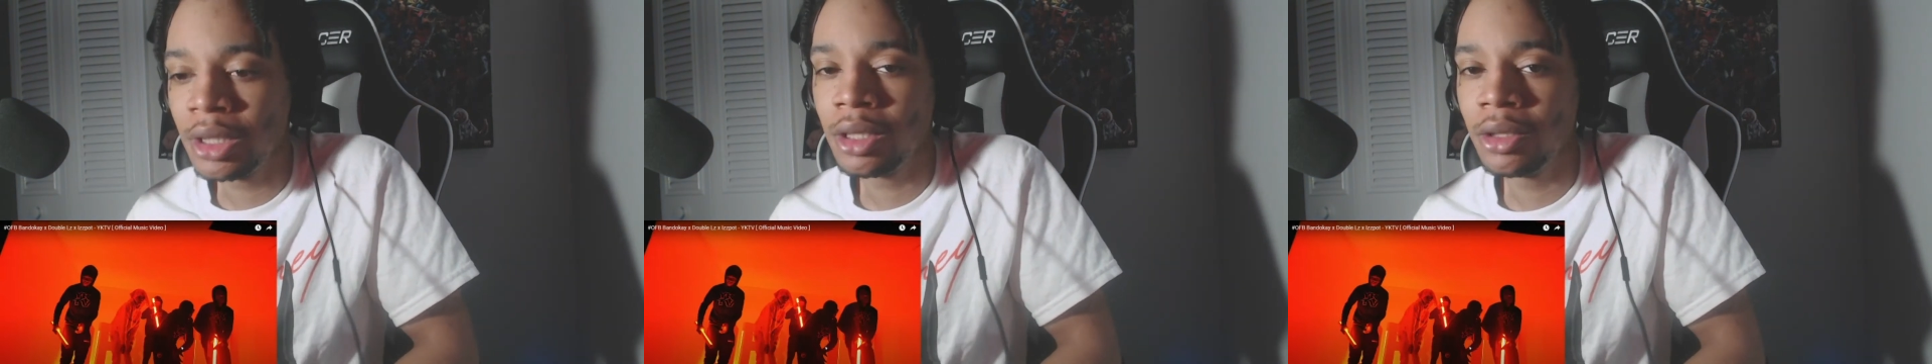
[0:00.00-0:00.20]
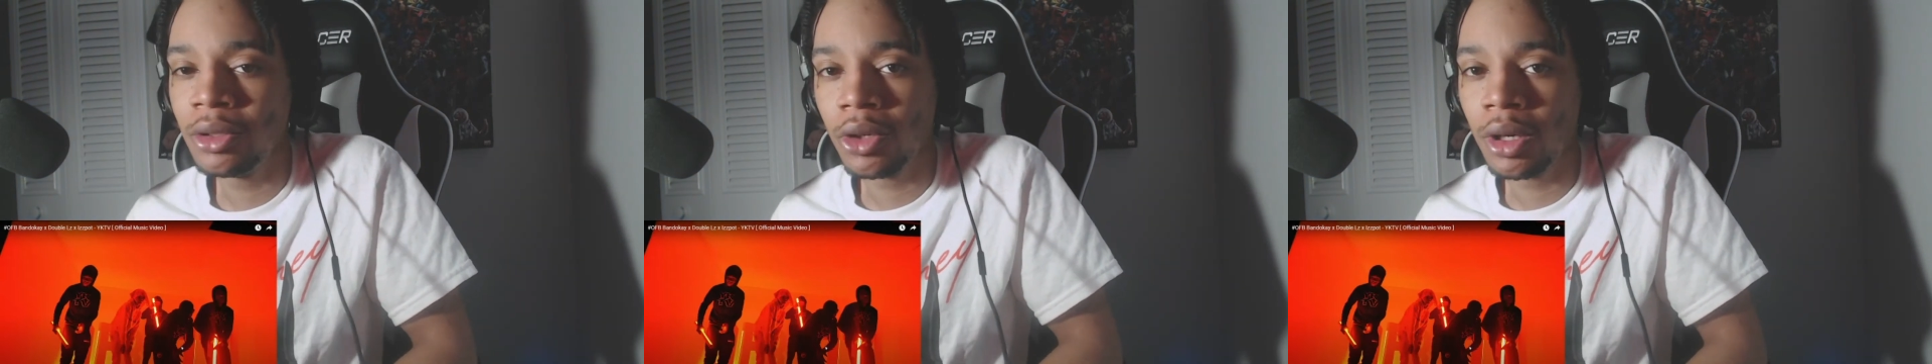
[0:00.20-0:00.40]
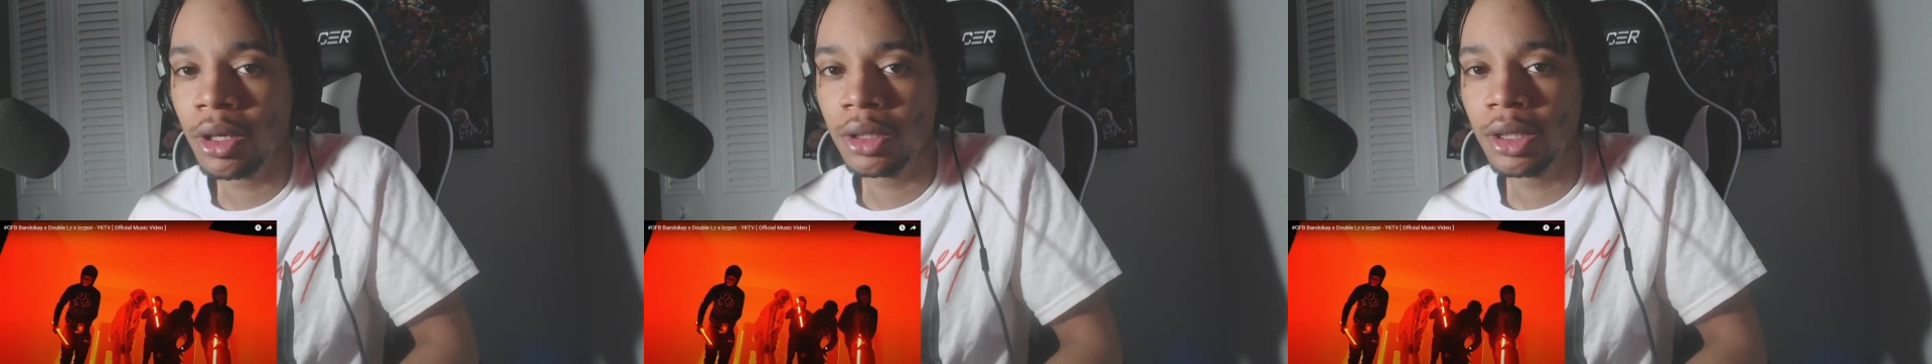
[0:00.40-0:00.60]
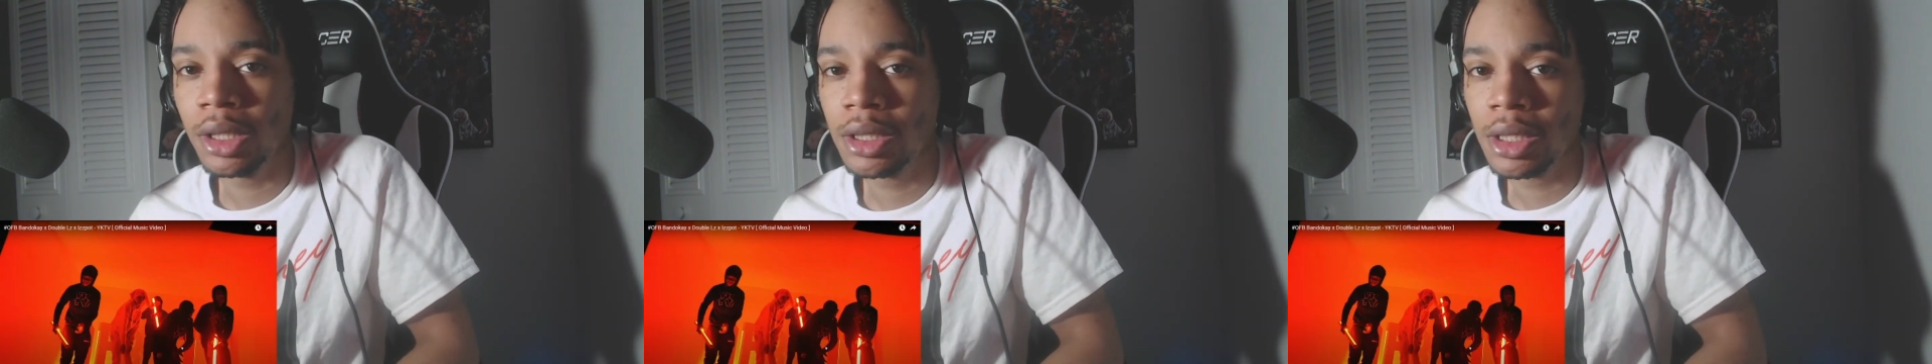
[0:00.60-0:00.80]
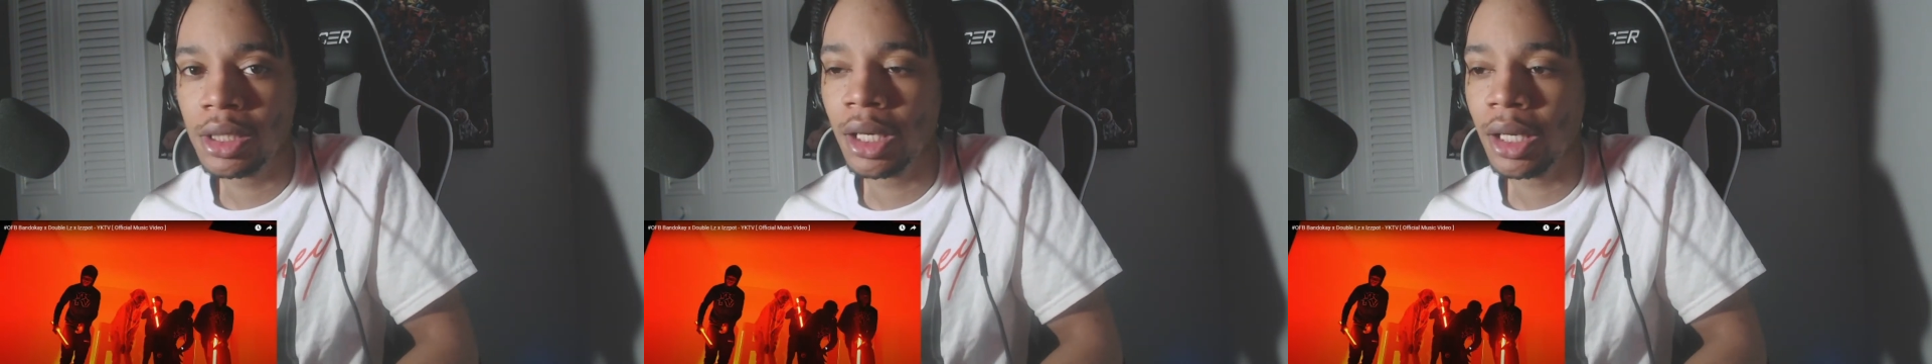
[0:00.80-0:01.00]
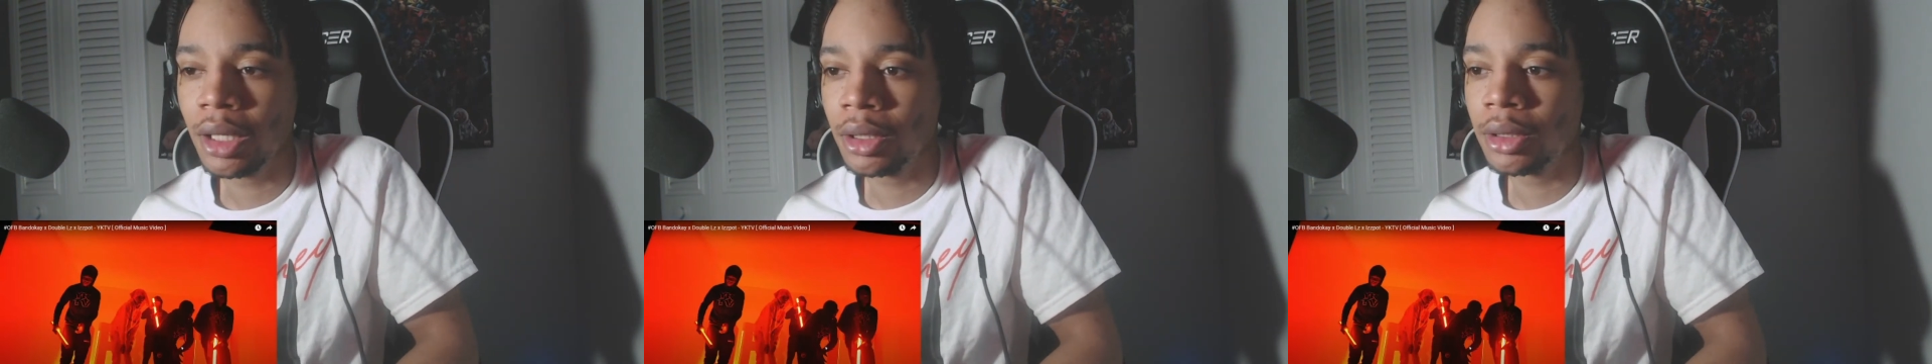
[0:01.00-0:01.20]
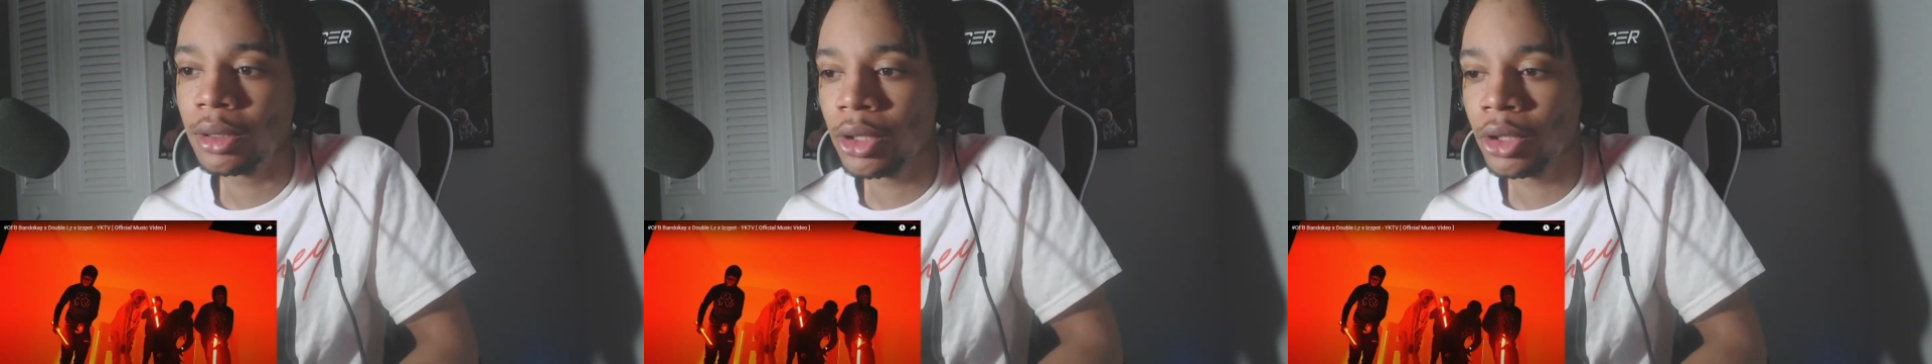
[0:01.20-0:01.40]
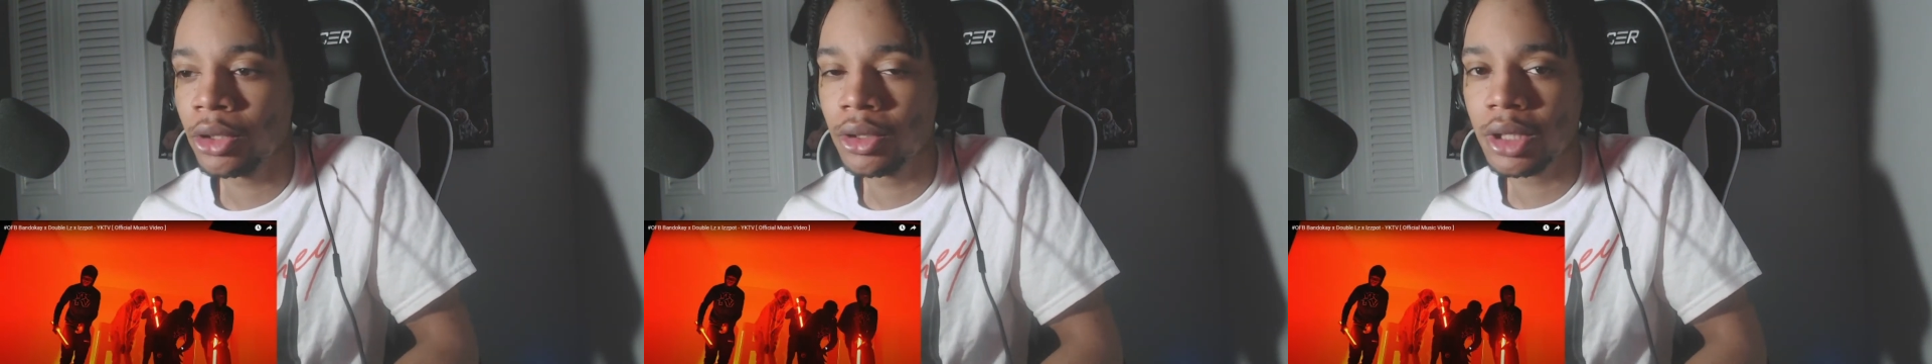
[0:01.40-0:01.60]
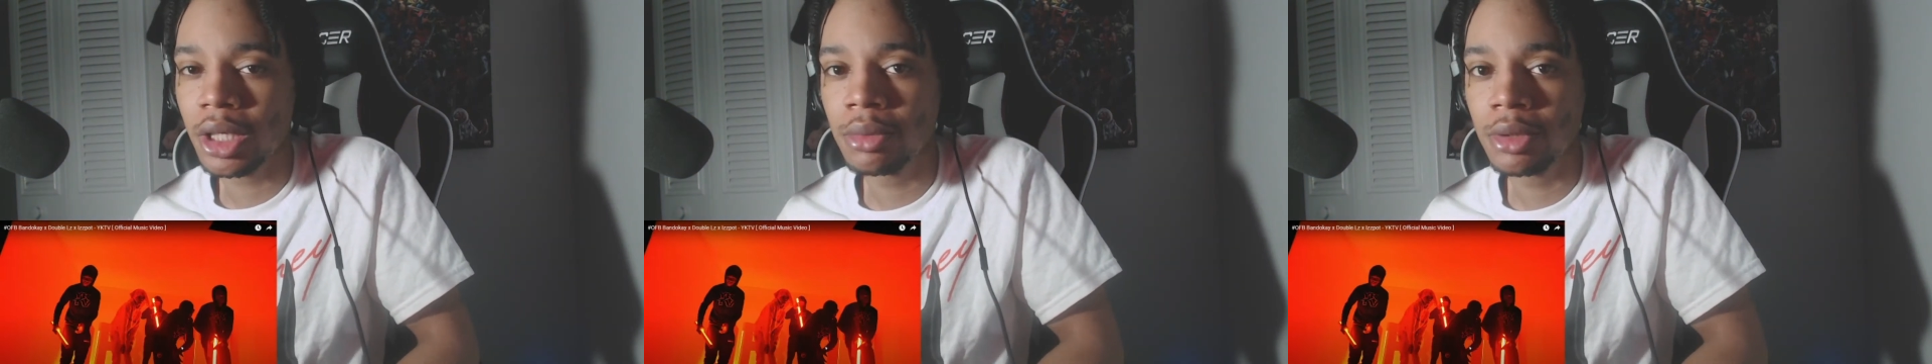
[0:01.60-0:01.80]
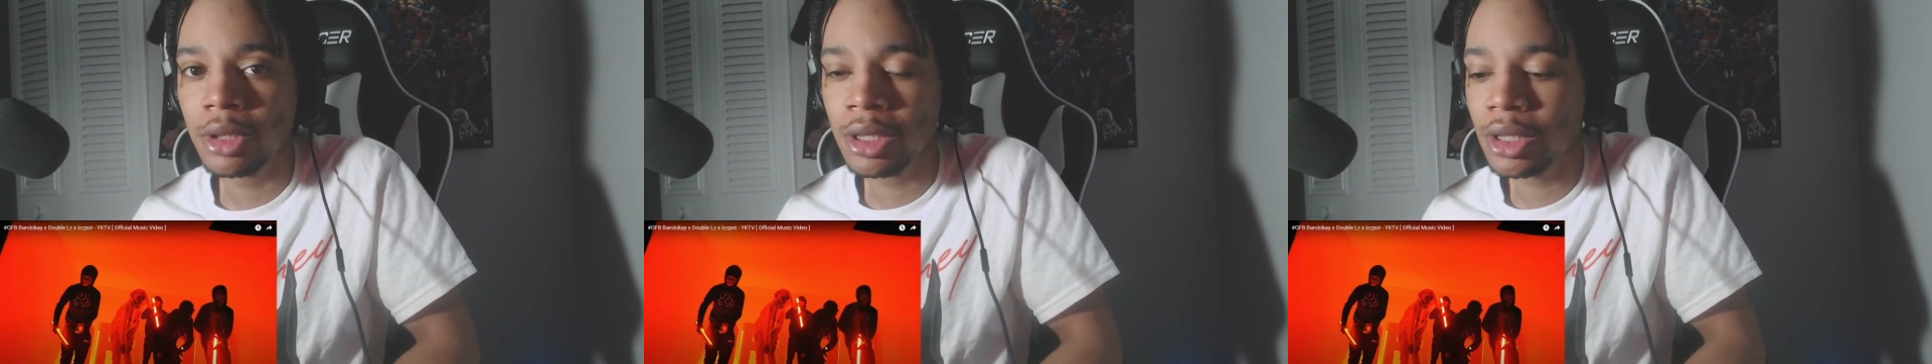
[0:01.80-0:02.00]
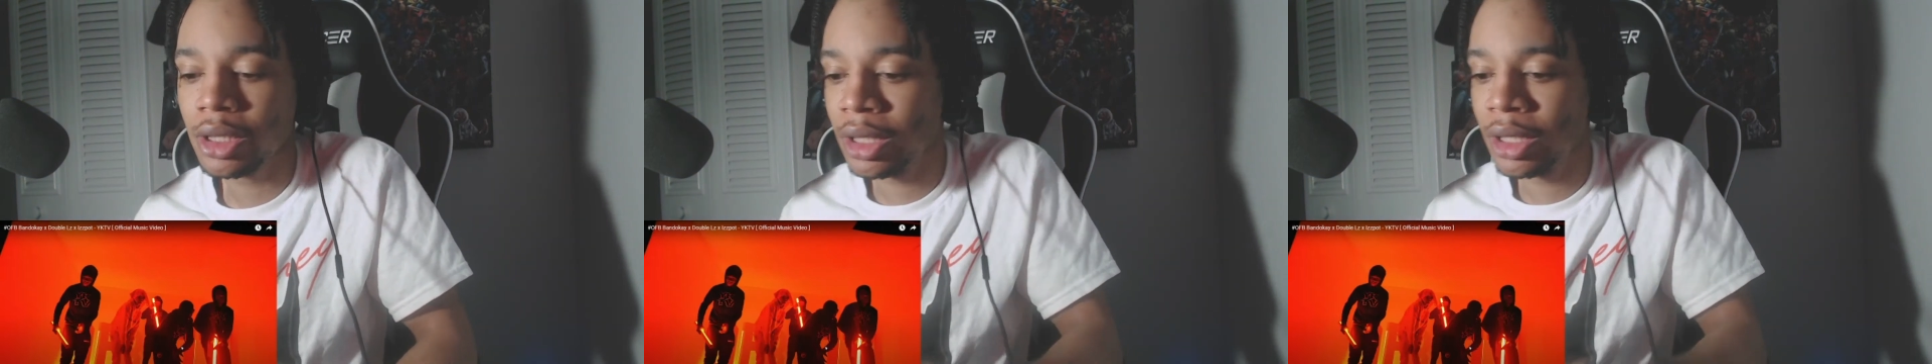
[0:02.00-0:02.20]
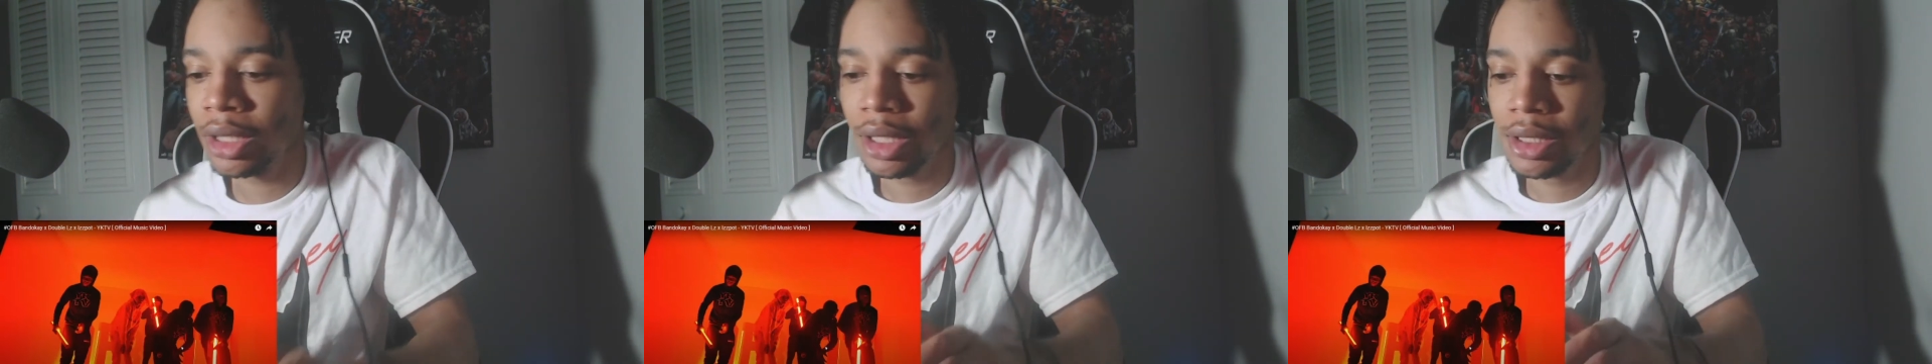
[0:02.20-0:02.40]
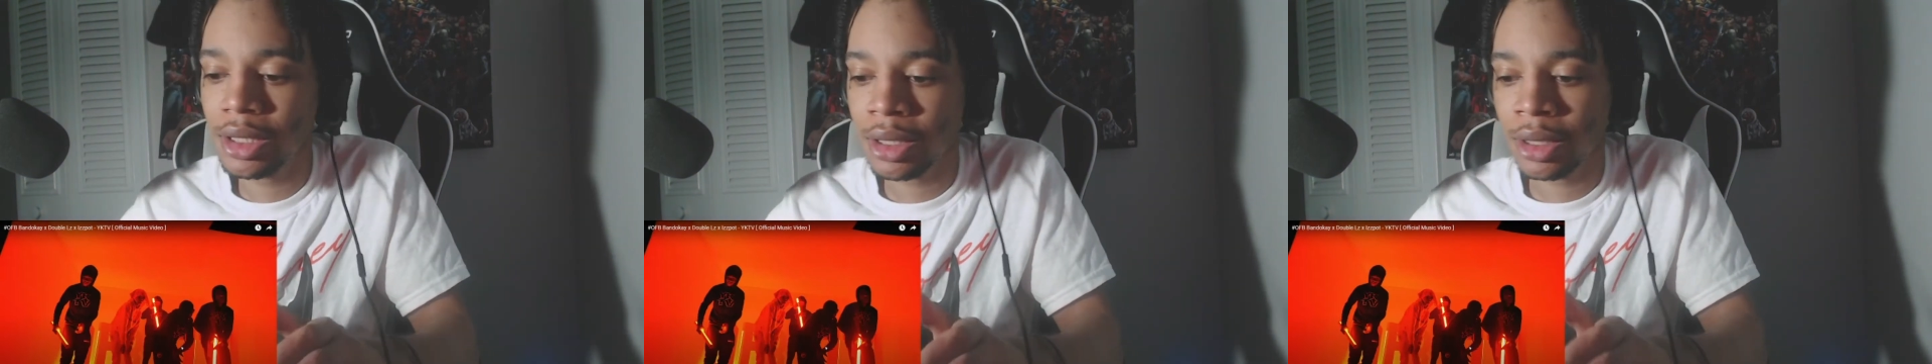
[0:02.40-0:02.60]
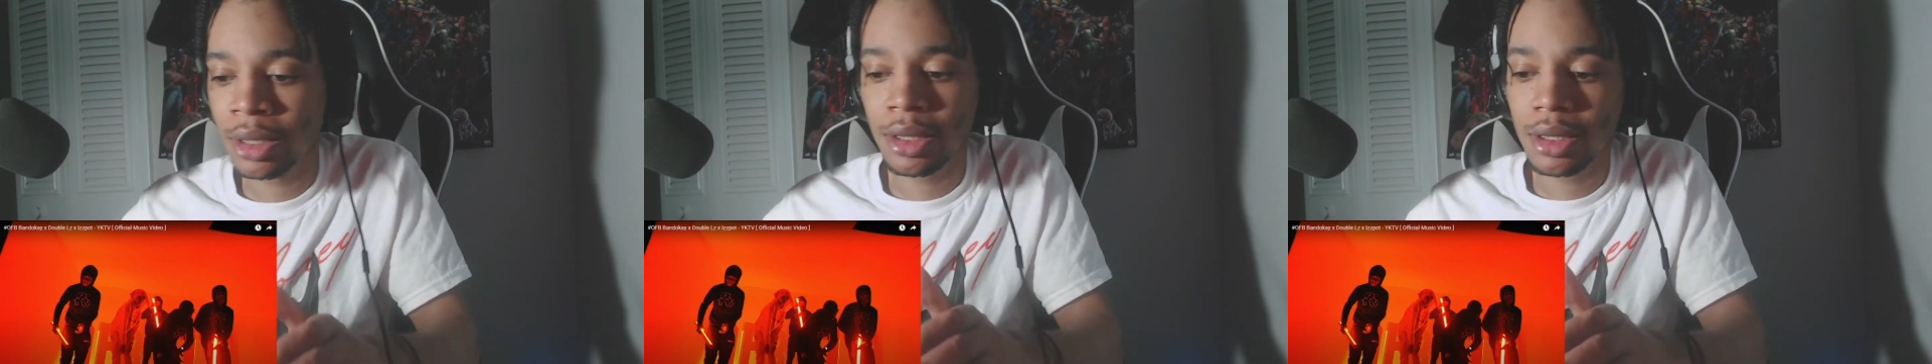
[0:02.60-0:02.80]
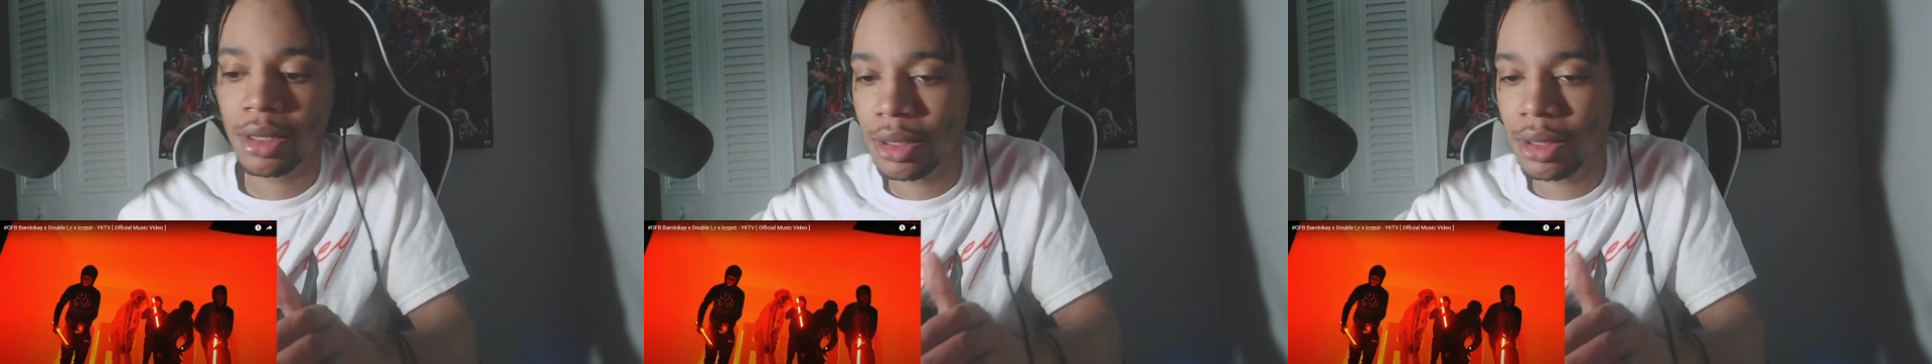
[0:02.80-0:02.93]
You Nah, a DJ got turntables and shit, and they just